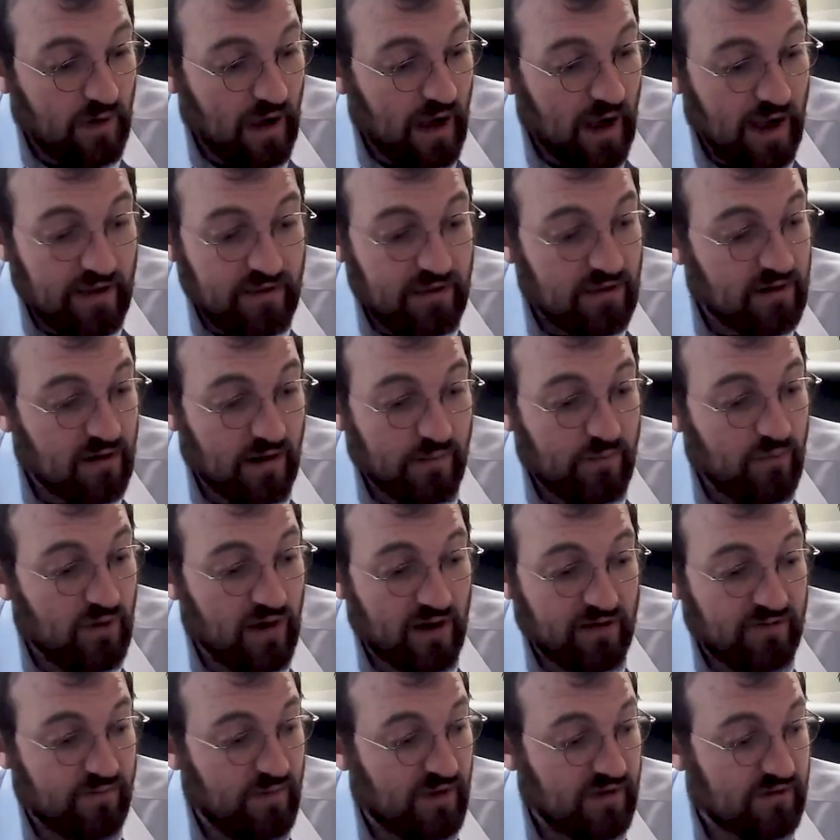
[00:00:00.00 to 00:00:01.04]
think our
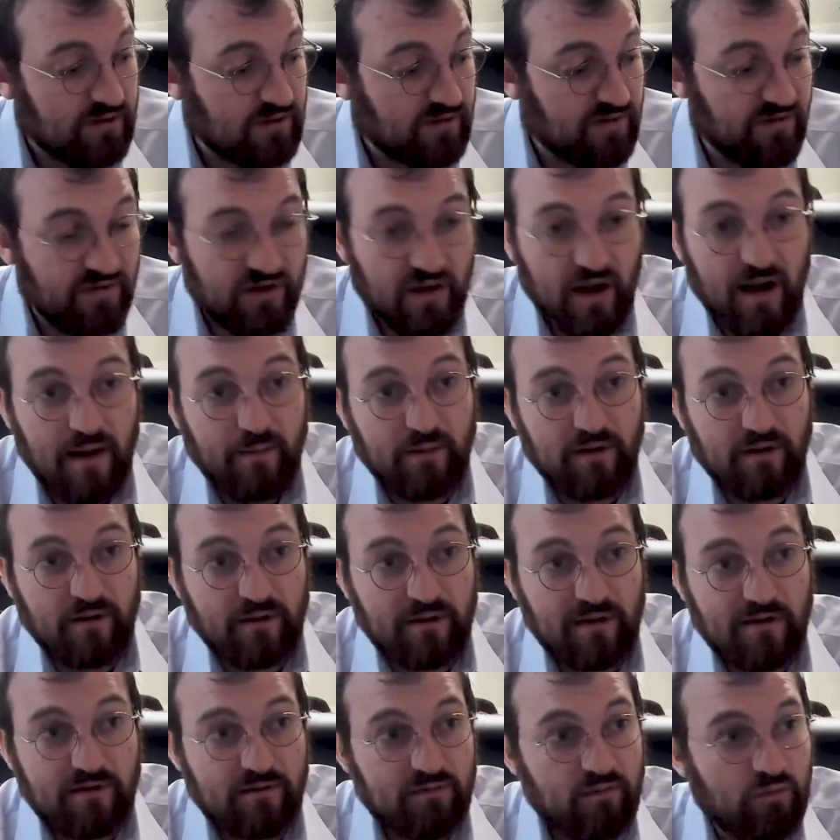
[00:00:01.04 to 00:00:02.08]
prospects are phenomenal,
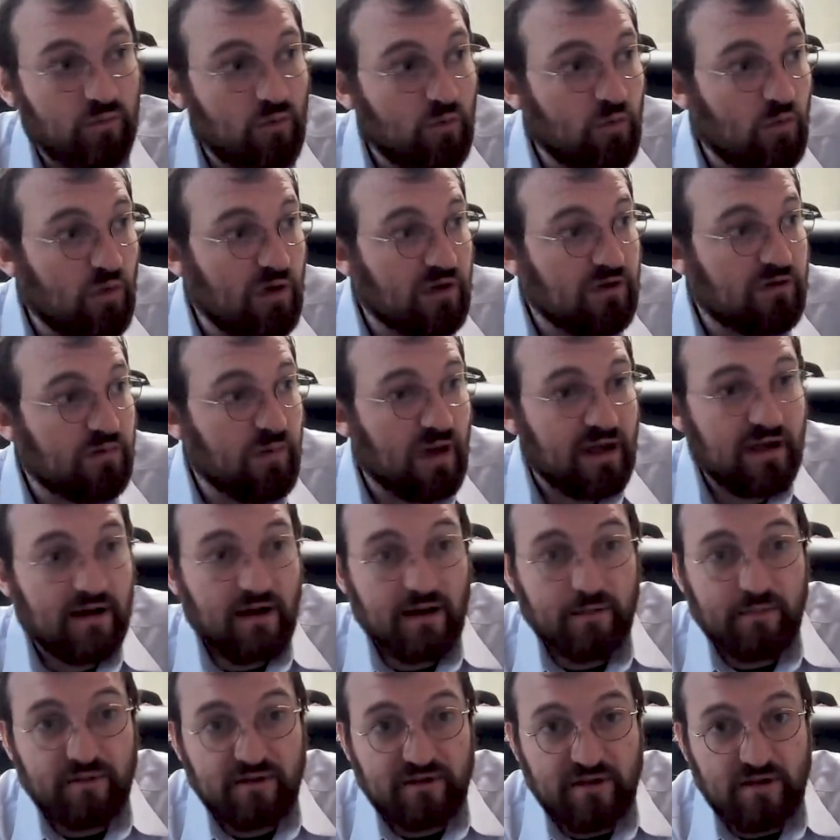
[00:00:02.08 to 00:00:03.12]
because what is my
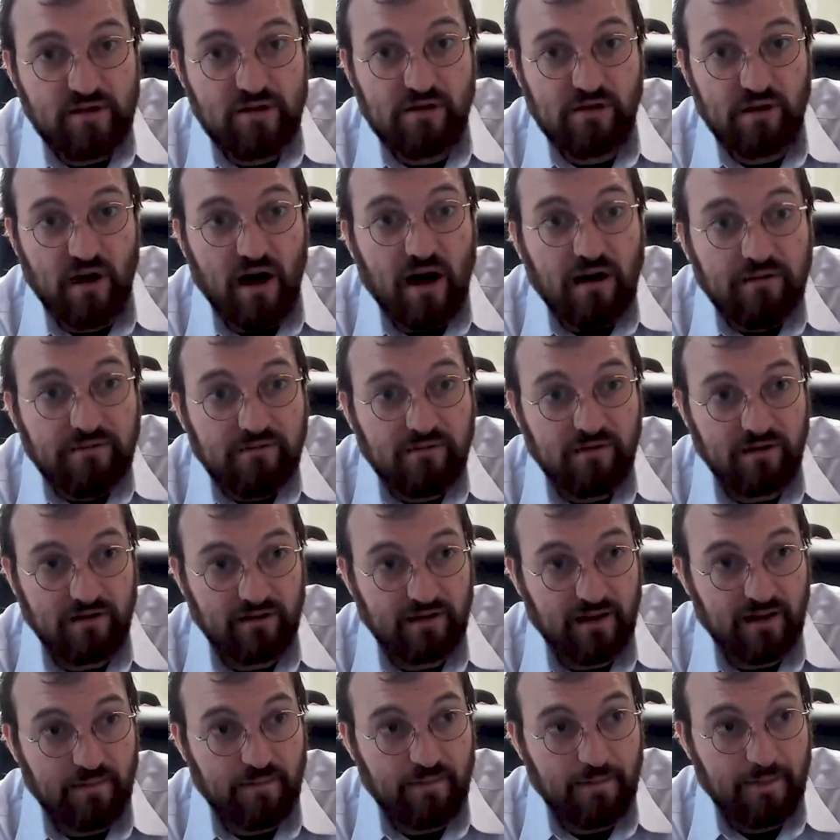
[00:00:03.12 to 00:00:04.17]
competition offering
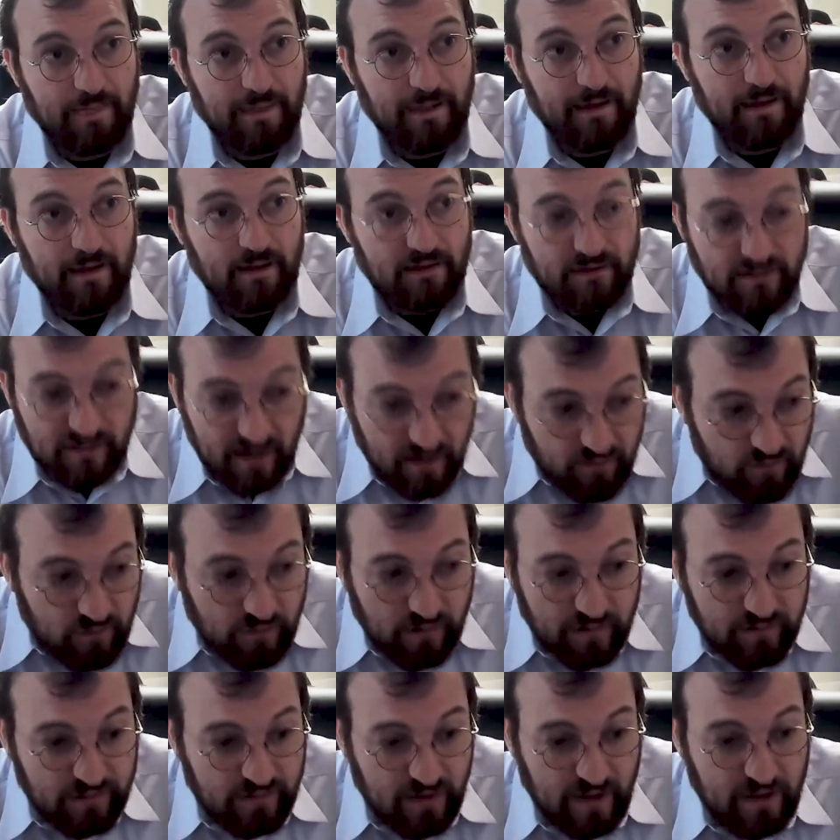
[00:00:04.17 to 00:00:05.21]
them?
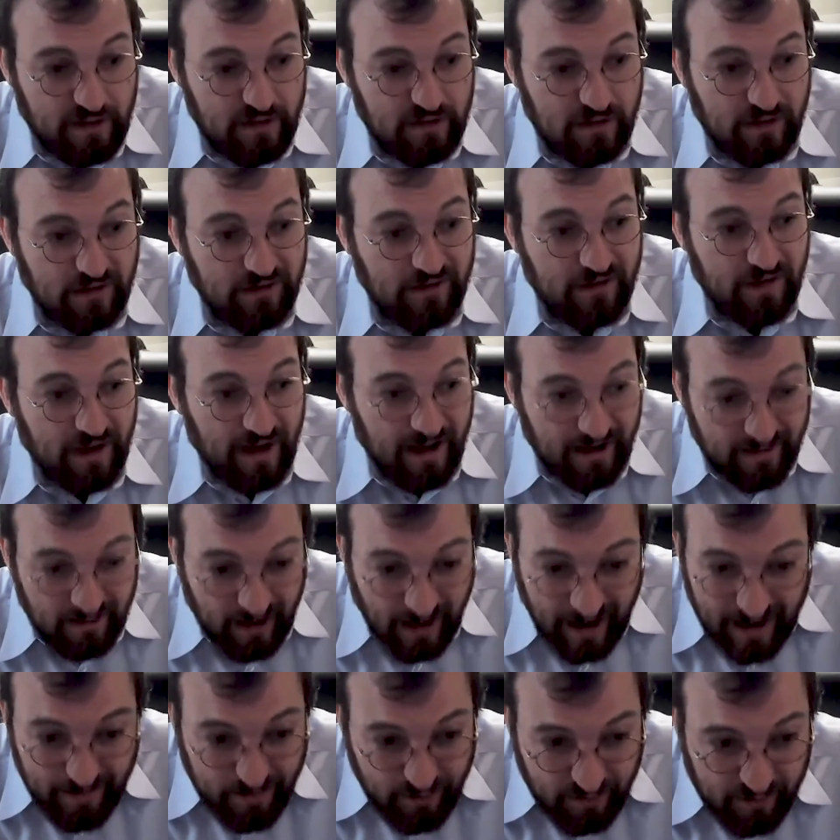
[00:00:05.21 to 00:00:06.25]
Centralization,
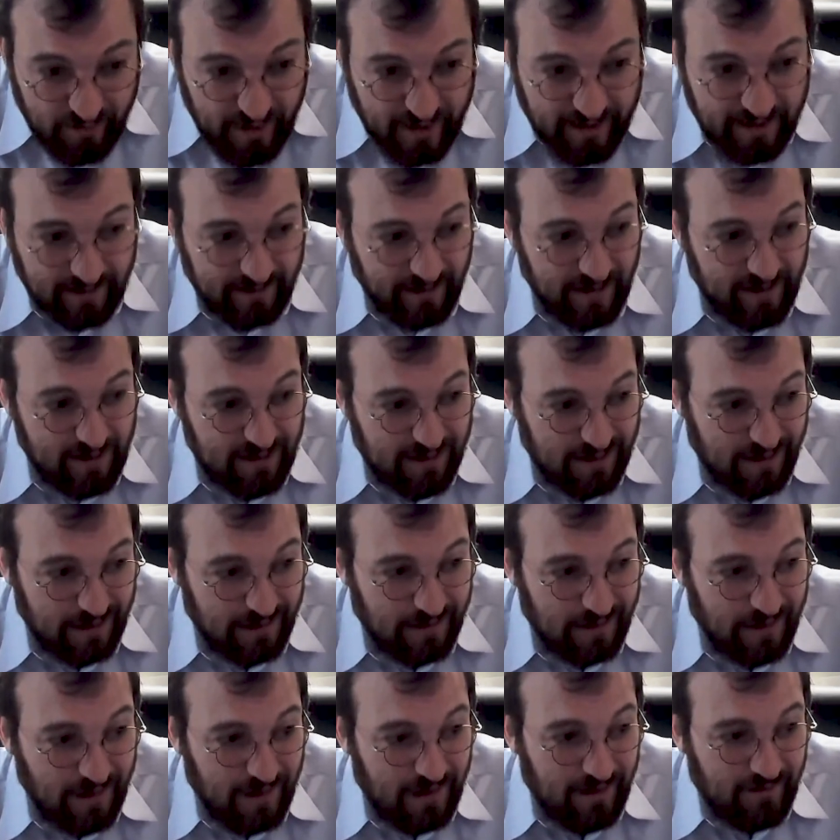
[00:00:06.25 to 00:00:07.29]

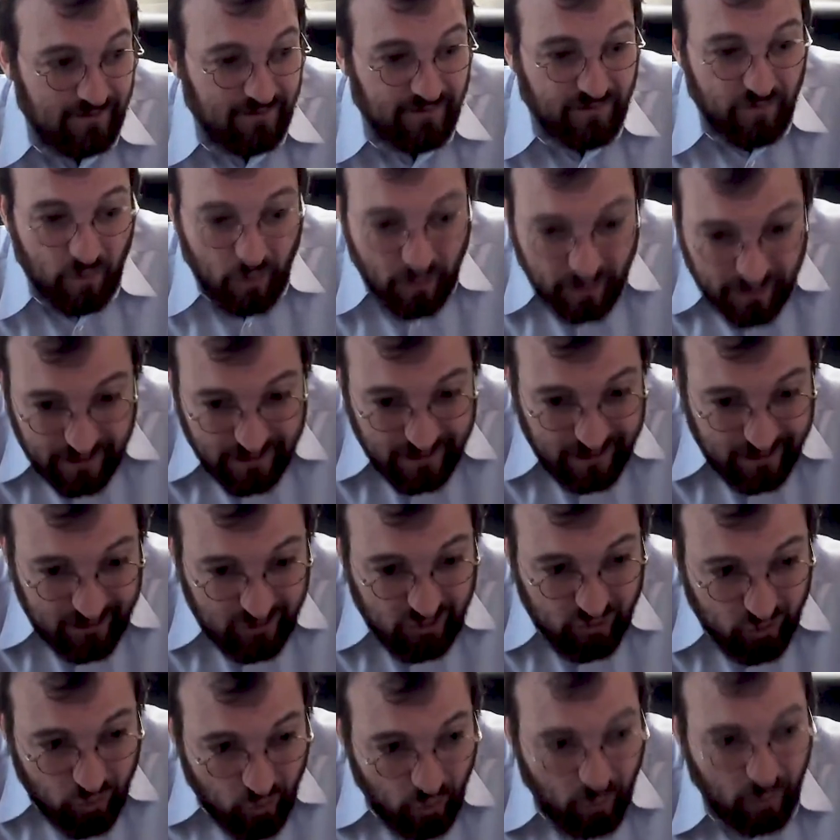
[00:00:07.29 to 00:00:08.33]
hyper-regulation, foreign
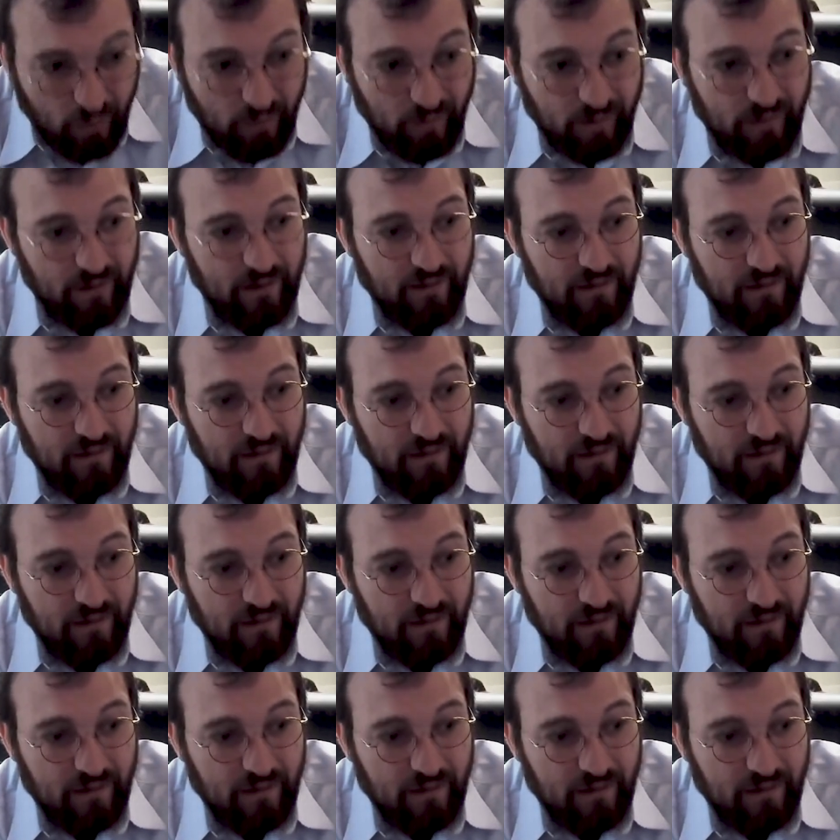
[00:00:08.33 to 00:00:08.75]
control,